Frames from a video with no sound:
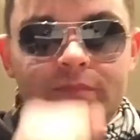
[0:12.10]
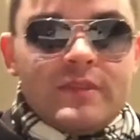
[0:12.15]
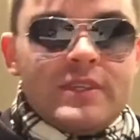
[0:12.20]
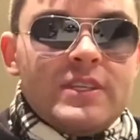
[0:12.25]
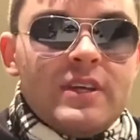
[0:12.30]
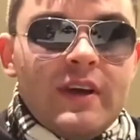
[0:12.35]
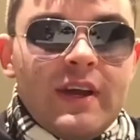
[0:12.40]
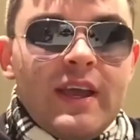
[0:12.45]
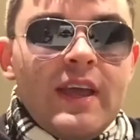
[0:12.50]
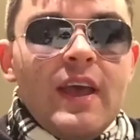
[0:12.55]

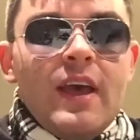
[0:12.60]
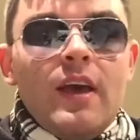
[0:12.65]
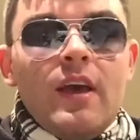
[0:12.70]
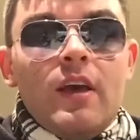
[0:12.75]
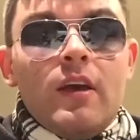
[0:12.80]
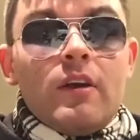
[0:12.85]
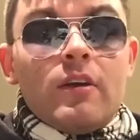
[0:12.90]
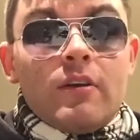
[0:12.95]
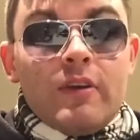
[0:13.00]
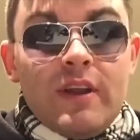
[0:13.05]
sorry,
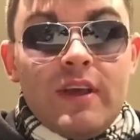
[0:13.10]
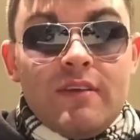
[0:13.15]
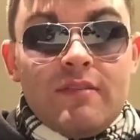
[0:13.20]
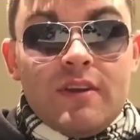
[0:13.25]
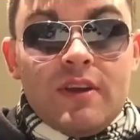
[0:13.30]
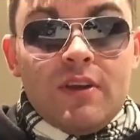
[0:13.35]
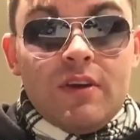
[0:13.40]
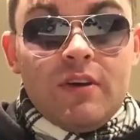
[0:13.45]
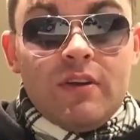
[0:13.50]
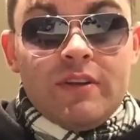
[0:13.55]
good
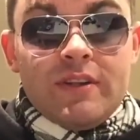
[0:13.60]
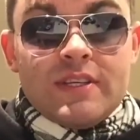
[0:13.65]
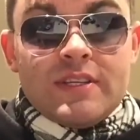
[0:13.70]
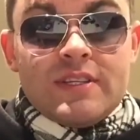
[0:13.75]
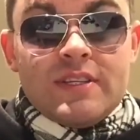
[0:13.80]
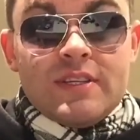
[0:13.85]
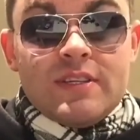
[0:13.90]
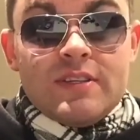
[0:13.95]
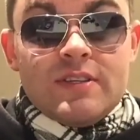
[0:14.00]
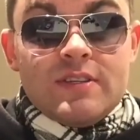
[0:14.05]
evening all,
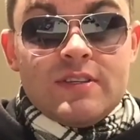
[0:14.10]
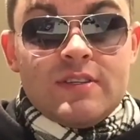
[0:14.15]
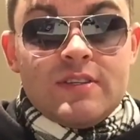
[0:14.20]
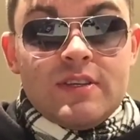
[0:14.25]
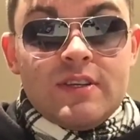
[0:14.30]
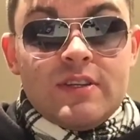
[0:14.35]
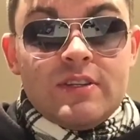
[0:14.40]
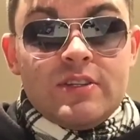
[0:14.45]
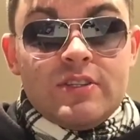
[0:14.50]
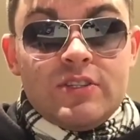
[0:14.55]
this is
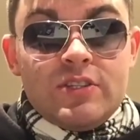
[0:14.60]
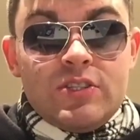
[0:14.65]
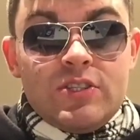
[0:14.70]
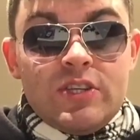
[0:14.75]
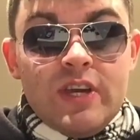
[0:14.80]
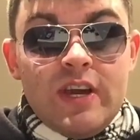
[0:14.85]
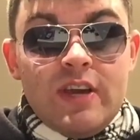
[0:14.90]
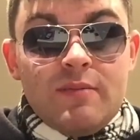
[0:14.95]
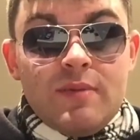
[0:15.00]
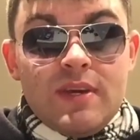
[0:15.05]

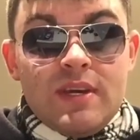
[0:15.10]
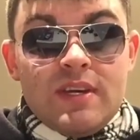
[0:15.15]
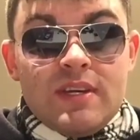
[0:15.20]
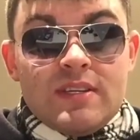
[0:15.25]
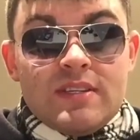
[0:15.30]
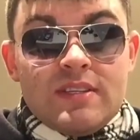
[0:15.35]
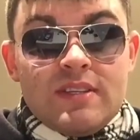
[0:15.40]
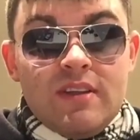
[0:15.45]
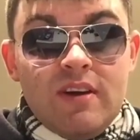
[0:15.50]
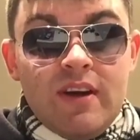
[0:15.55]

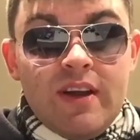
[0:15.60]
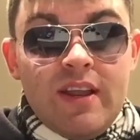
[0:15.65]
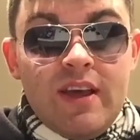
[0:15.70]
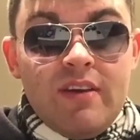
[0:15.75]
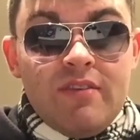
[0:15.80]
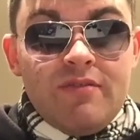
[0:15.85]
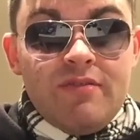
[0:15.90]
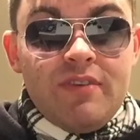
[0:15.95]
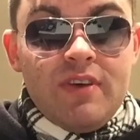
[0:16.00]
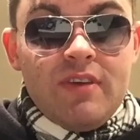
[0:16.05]
JB's
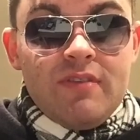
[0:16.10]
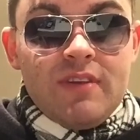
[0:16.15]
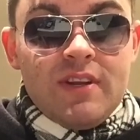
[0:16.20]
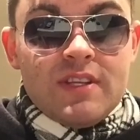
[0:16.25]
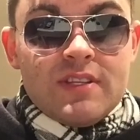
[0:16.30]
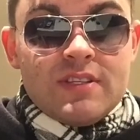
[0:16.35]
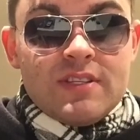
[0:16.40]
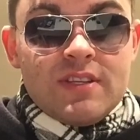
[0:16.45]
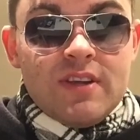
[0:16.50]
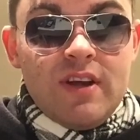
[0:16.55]
9F
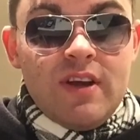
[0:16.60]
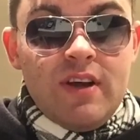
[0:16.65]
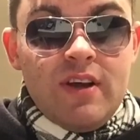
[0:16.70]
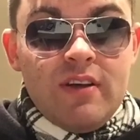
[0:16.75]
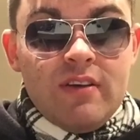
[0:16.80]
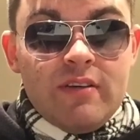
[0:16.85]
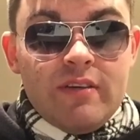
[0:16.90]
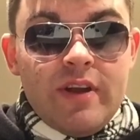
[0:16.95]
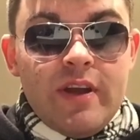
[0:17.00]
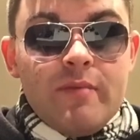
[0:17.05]
Evening
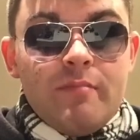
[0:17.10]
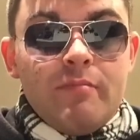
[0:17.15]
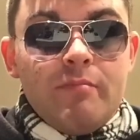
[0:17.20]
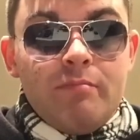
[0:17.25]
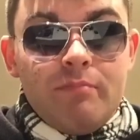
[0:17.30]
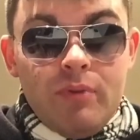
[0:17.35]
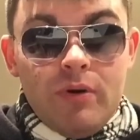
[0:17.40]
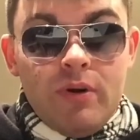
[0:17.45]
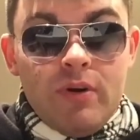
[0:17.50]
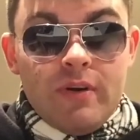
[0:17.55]
Star
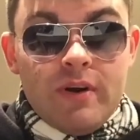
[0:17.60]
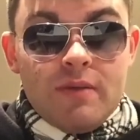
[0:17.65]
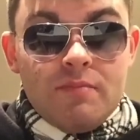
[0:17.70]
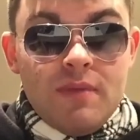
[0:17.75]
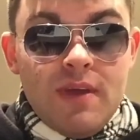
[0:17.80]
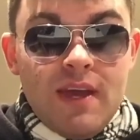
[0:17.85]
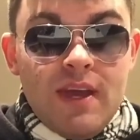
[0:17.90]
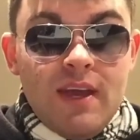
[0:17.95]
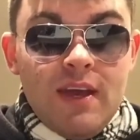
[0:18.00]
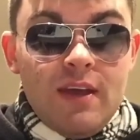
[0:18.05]
Emporium
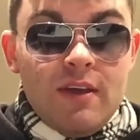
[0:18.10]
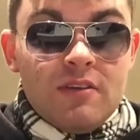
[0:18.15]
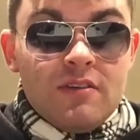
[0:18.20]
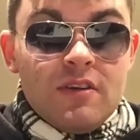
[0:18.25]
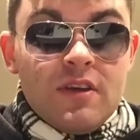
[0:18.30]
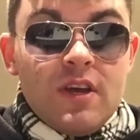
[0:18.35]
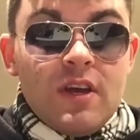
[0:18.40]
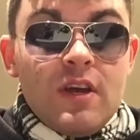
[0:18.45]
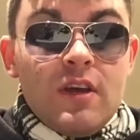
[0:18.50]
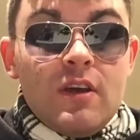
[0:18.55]
here,
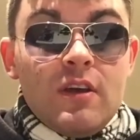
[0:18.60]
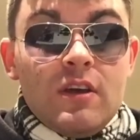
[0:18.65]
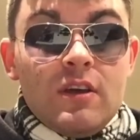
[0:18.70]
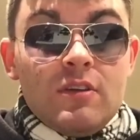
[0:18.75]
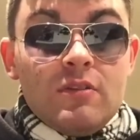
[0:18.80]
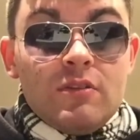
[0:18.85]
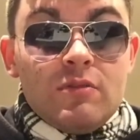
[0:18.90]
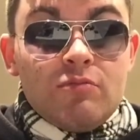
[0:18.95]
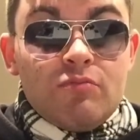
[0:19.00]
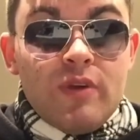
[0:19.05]

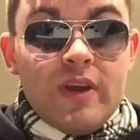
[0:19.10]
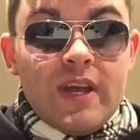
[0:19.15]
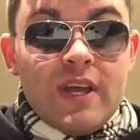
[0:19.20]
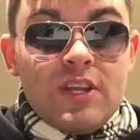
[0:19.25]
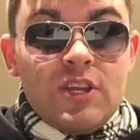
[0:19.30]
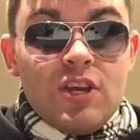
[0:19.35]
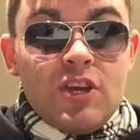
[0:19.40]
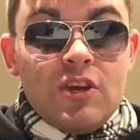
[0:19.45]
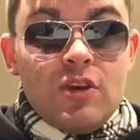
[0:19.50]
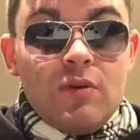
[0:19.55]

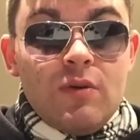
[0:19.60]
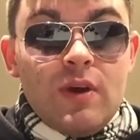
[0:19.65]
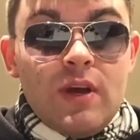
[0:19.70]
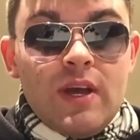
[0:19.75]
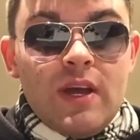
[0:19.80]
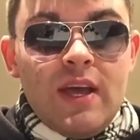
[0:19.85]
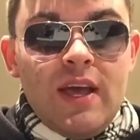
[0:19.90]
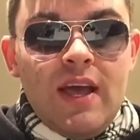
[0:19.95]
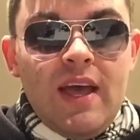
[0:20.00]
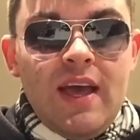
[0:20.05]
bringing you
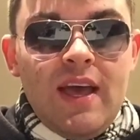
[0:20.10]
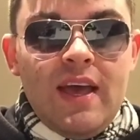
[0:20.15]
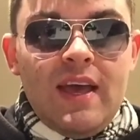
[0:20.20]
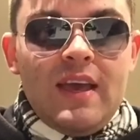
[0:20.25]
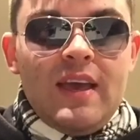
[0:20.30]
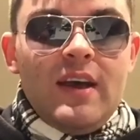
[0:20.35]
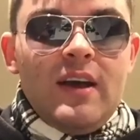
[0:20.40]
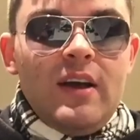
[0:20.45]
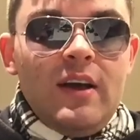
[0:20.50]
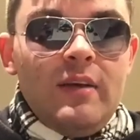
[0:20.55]

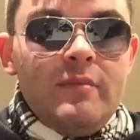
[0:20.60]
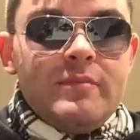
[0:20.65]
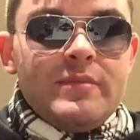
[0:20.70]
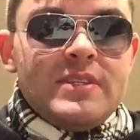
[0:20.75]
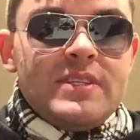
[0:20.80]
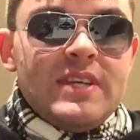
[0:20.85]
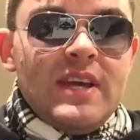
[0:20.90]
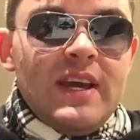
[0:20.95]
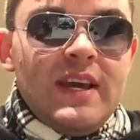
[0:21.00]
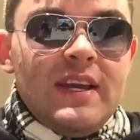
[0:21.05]
a
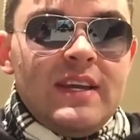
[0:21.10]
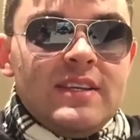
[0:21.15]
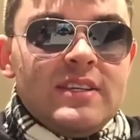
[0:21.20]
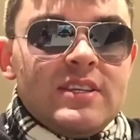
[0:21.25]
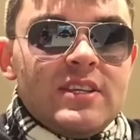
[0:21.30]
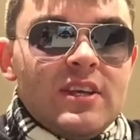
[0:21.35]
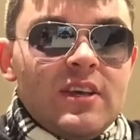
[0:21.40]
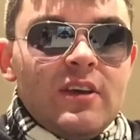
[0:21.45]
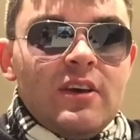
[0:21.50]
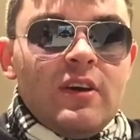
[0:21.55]

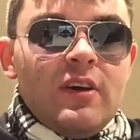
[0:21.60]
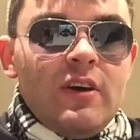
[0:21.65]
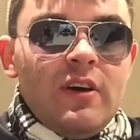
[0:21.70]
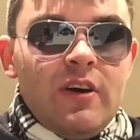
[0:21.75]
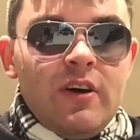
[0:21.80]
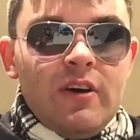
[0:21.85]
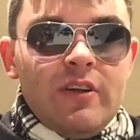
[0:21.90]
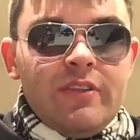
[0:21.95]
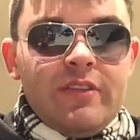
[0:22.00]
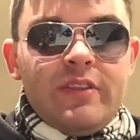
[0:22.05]
update
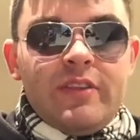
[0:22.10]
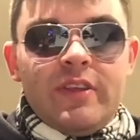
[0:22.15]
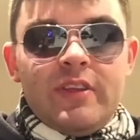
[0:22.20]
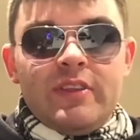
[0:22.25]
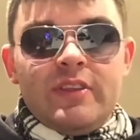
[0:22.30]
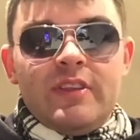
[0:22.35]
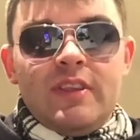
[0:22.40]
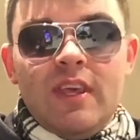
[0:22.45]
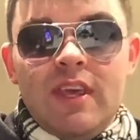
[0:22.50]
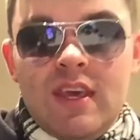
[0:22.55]
on
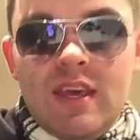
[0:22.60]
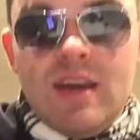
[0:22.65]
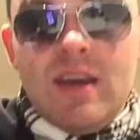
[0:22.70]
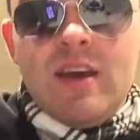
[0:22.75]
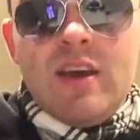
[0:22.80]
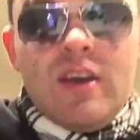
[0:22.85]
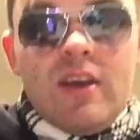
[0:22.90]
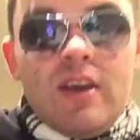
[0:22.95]
the